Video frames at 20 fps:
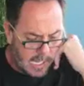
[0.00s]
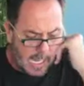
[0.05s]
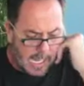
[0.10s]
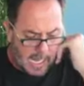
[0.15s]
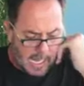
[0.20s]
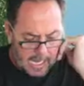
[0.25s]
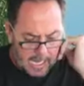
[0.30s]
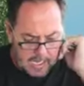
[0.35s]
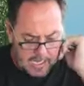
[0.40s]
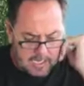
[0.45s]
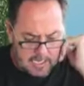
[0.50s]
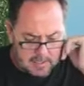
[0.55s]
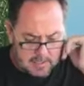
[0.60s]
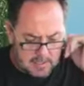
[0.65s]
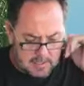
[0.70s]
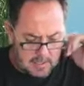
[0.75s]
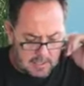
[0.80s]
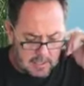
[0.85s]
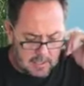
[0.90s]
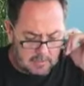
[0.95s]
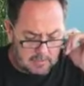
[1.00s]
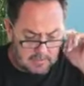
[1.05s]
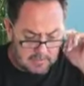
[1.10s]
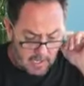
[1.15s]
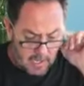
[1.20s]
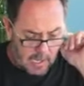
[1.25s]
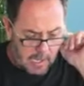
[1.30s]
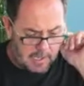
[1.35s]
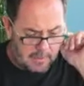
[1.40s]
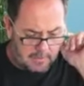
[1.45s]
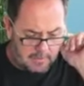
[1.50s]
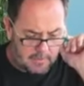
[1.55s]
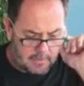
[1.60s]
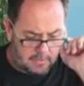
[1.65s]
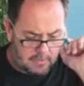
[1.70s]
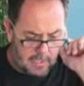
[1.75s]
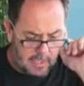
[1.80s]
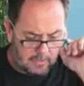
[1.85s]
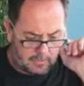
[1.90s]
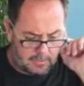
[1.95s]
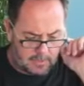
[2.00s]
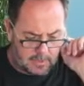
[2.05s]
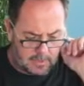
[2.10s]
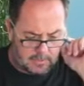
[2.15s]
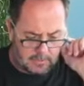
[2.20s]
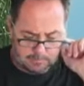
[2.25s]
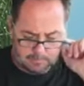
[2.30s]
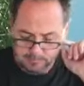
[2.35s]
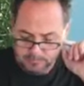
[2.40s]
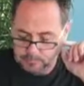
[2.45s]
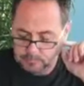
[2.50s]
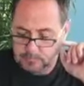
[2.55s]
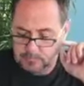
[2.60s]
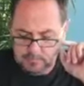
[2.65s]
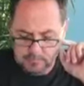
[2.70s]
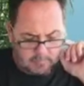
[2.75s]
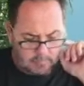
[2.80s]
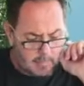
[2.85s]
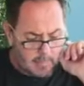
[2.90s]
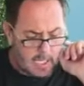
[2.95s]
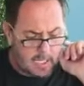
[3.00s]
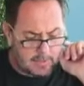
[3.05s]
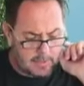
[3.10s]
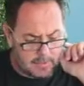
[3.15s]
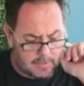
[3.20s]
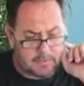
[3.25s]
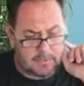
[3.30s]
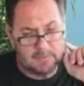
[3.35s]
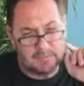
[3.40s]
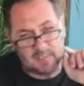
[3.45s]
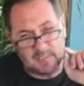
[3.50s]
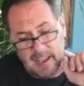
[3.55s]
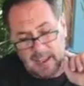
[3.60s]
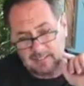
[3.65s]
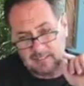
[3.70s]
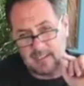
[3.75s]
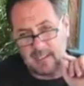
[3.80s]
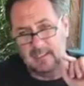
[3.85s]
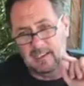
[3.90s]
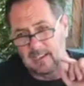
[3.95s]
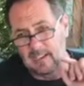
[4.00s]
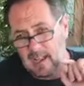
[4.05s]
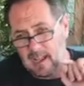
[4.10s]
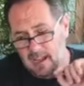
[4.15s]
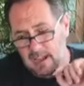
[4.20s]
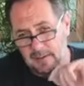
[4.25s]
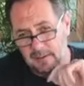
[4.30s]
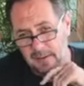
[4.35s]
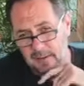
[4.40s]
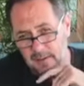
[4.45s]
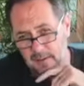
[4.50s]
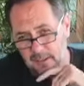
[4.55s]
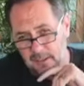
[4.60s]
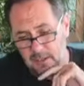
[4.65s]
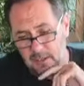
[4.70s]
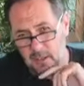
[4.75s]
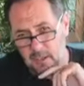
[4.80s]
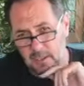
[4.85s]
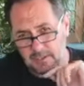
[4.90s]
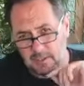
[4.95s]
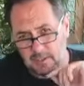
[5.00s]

has died in this accident. Mm. It is in fact a glider and not